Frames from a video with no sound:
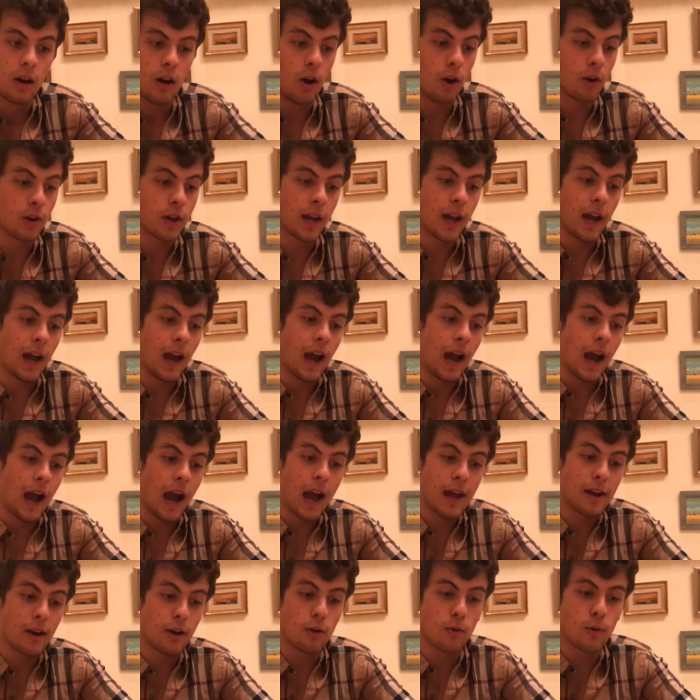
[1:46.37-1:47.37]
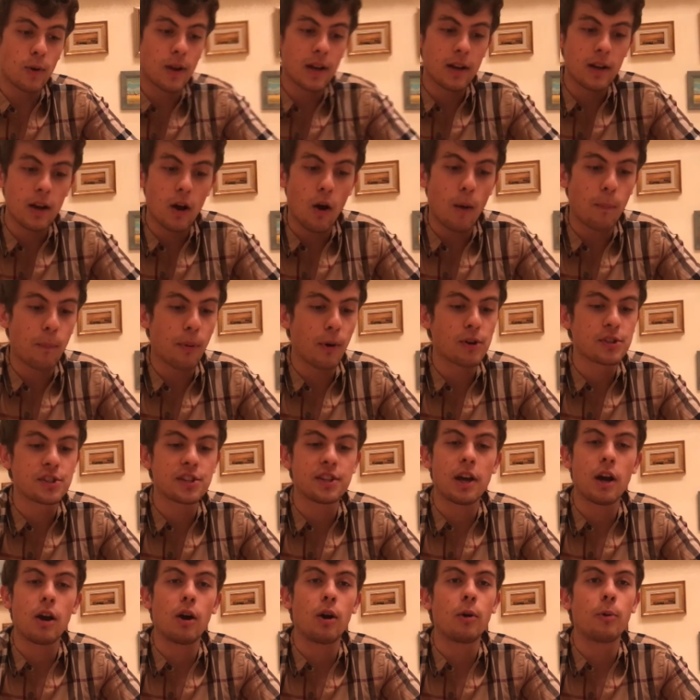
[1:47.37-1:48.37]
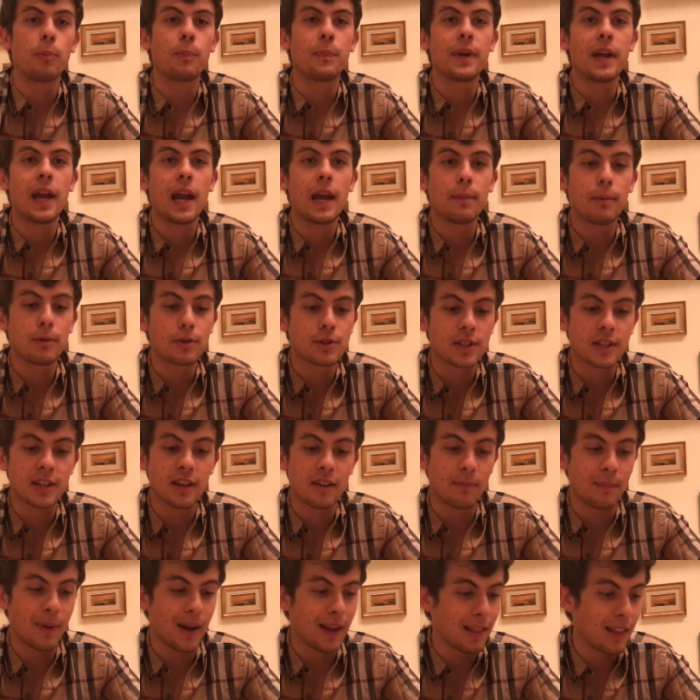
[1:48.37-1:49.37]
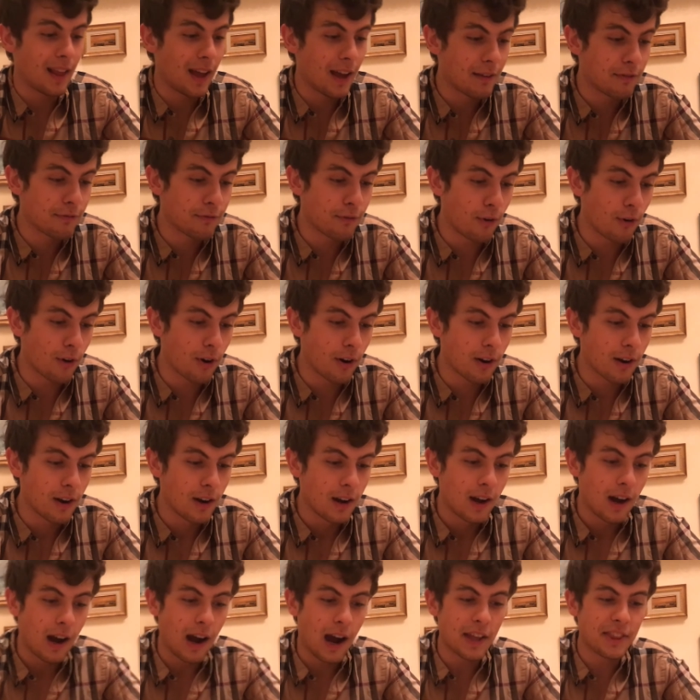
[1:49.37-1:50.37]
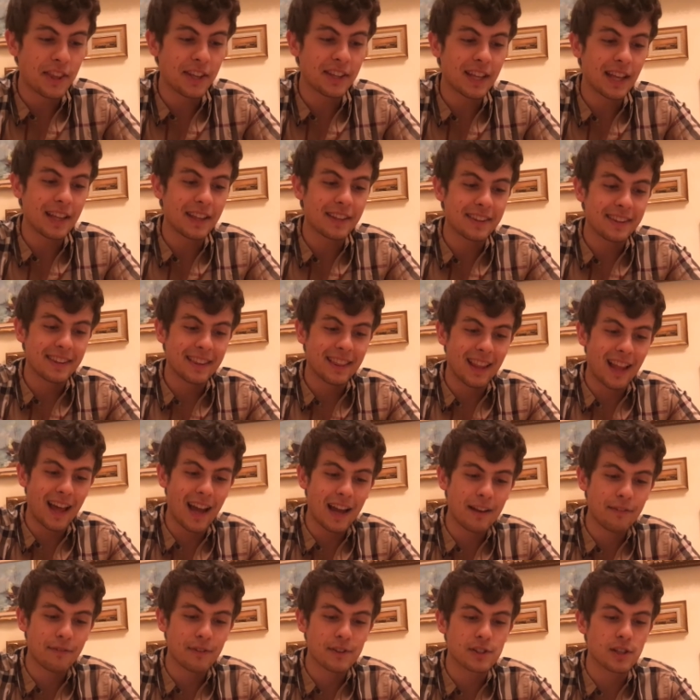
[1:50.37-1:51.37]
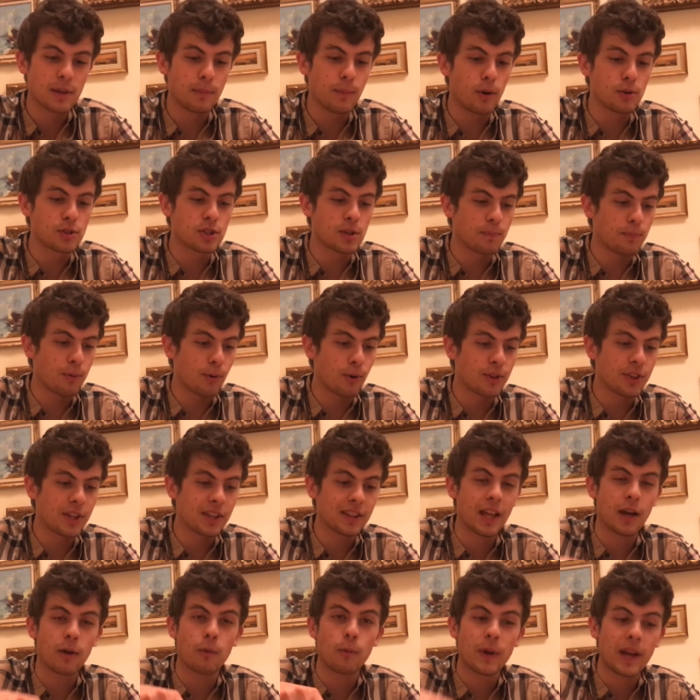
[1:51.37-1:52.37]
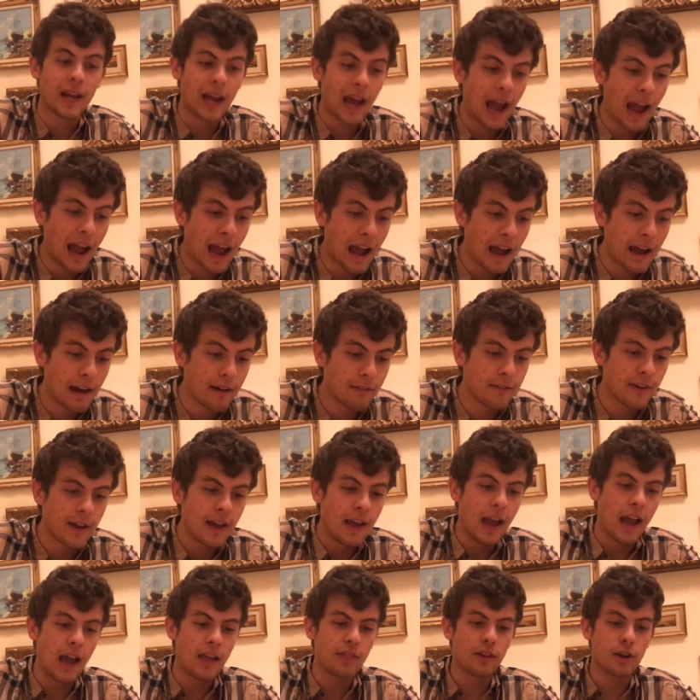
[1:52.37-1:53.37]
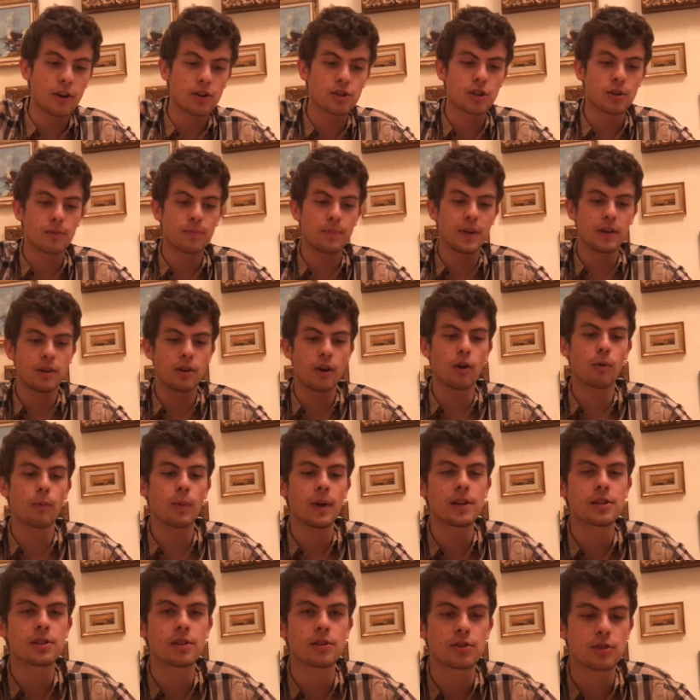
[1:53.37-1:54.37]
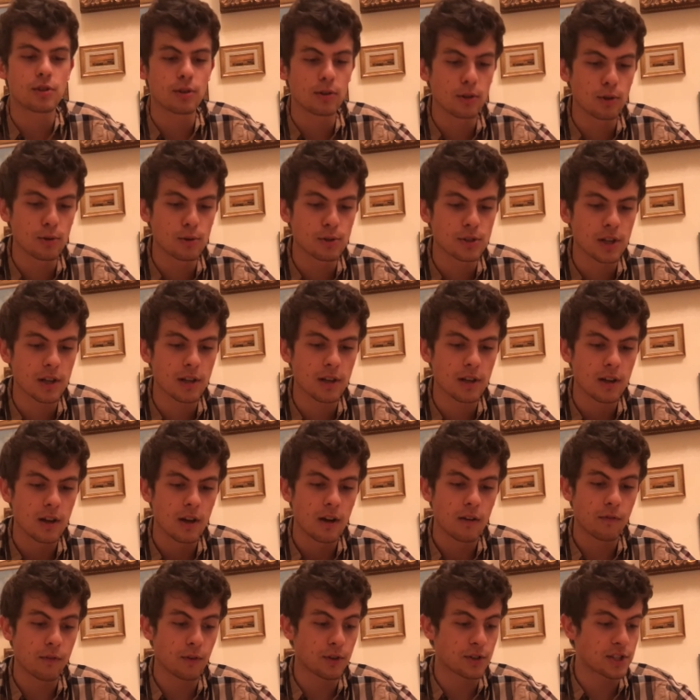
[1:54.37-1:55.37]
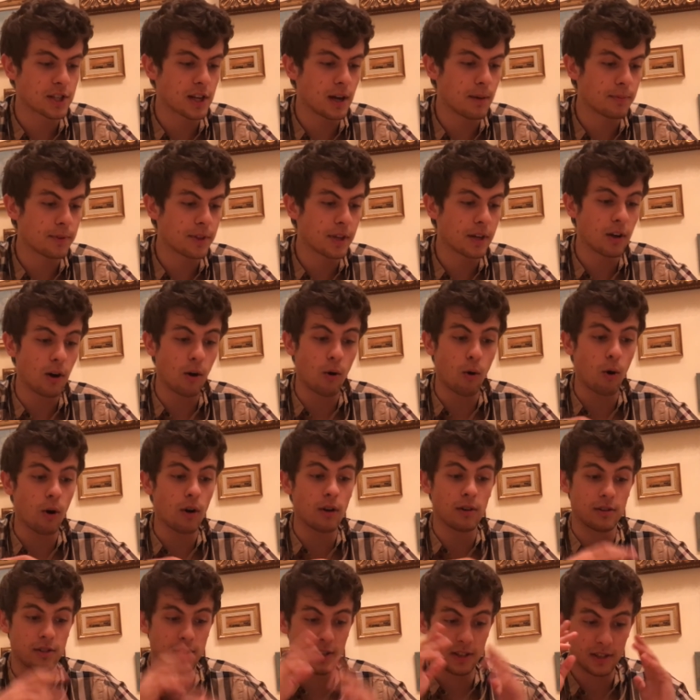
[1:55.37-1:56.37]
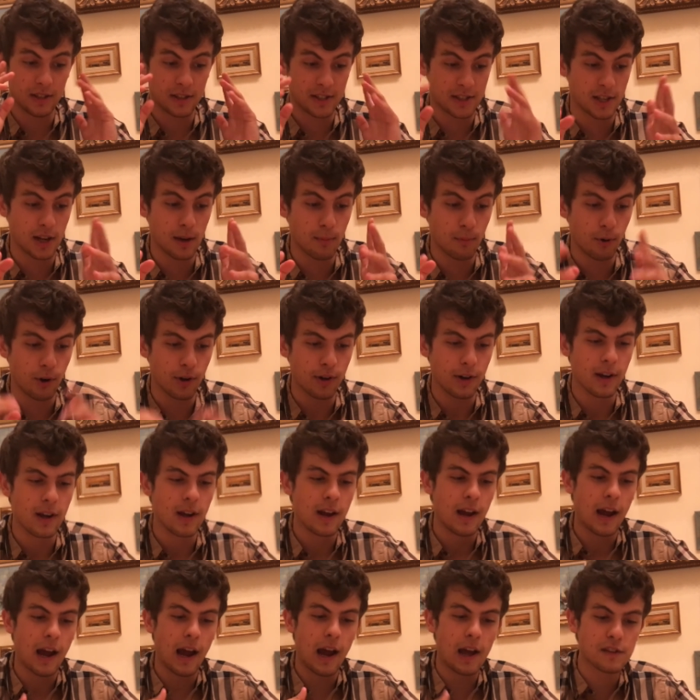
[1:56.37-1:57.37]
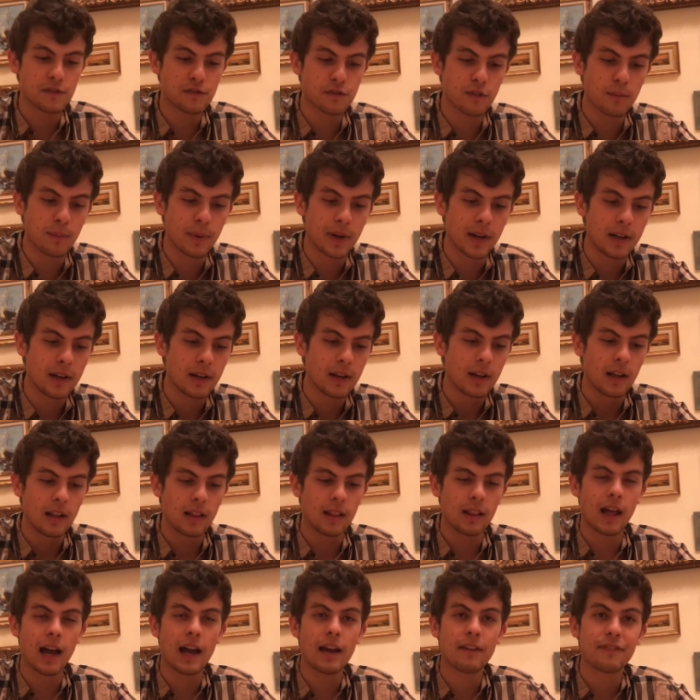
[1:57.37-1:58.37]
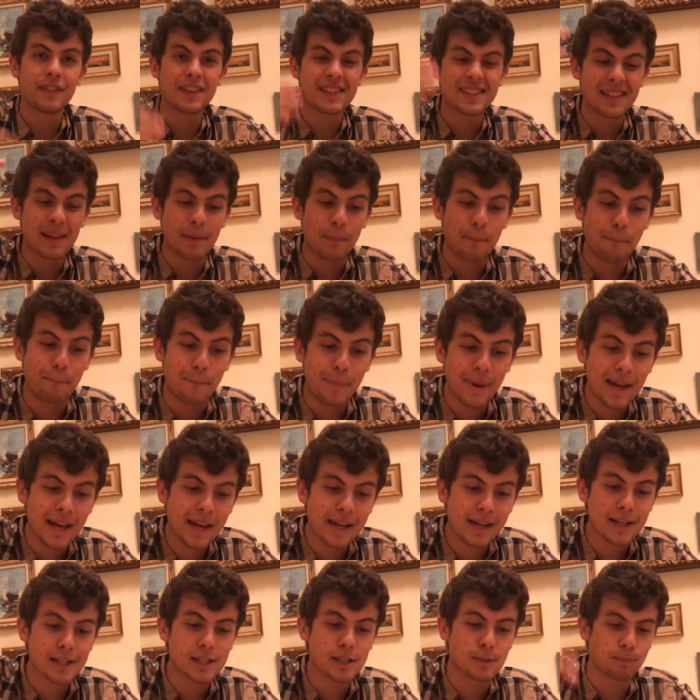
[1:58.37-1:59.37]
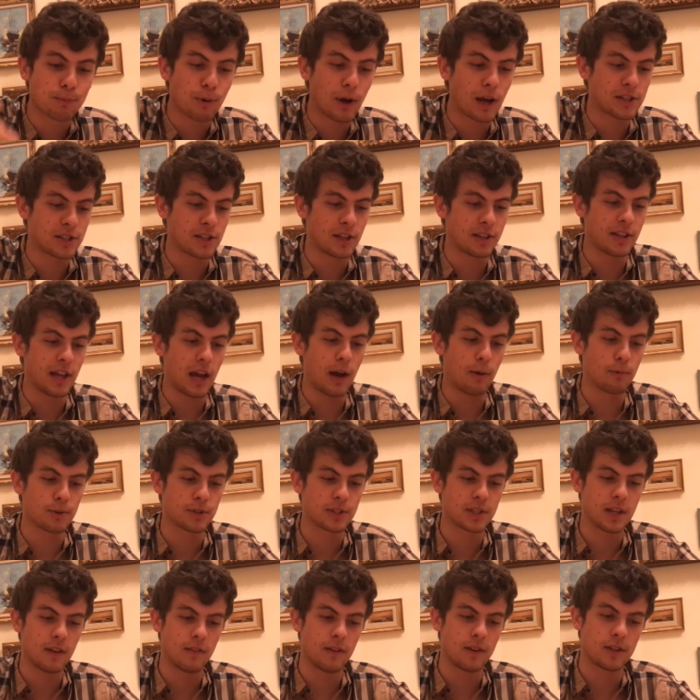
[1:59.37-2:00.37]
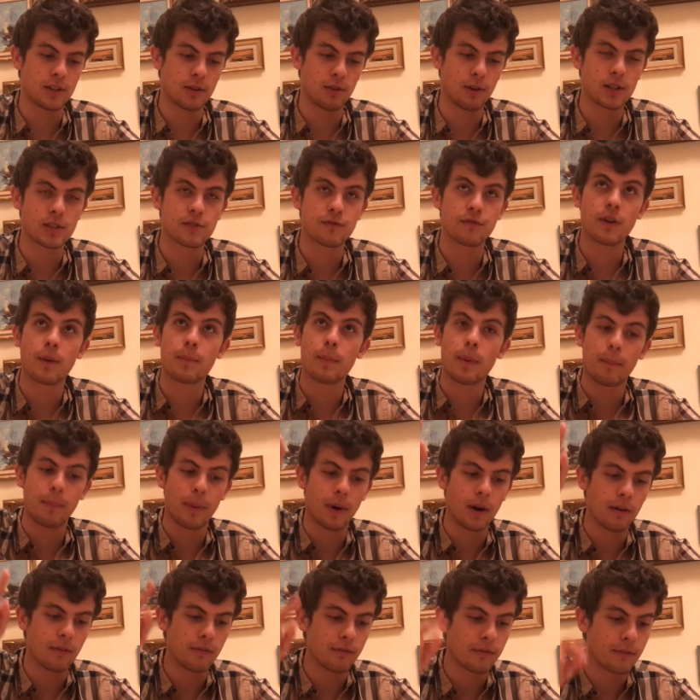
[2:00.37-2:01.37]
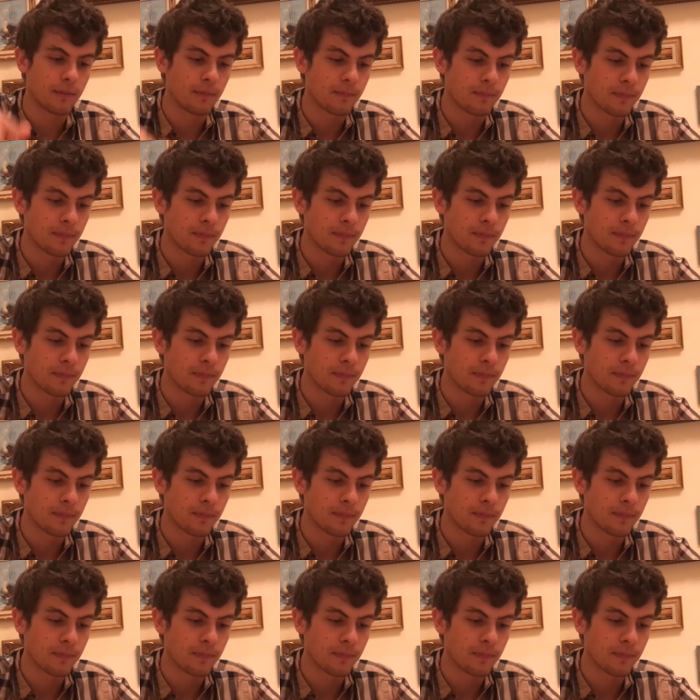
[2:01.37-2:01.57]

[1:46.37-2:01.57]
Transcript: Okay, I don't really know a person that I'll be able to give my life for. I think that life is the most important thing that we have, and there should be no reason to lose it for something or someone. As for me, life is the biggest present that was given to us from above.